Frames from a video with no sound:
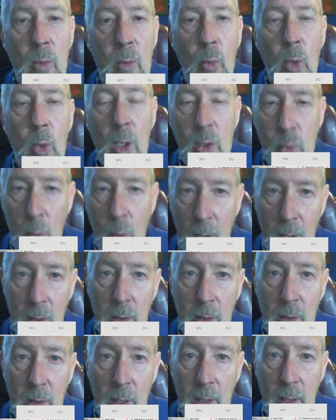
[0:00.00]
works
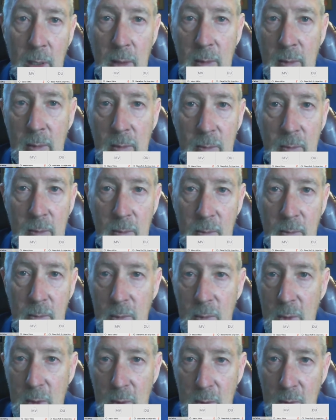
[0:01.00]
well on
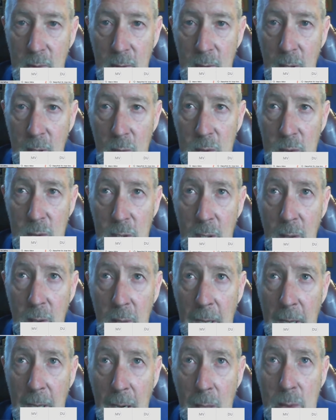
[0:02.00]

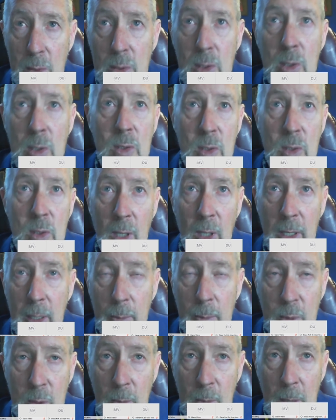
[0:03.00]
single houses on
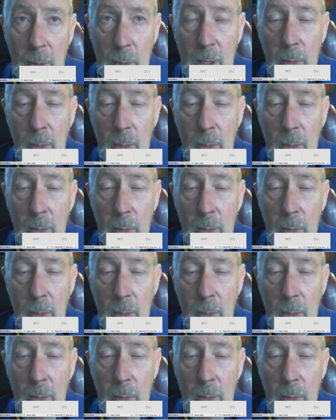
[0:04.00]
up to maybe